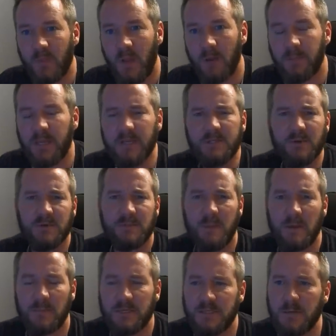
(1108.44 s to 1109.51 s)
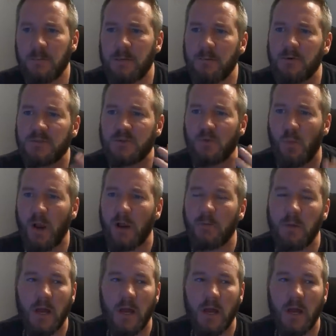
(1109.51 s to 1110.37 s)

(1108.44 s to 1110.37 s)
And the answer is maybe. Some people swear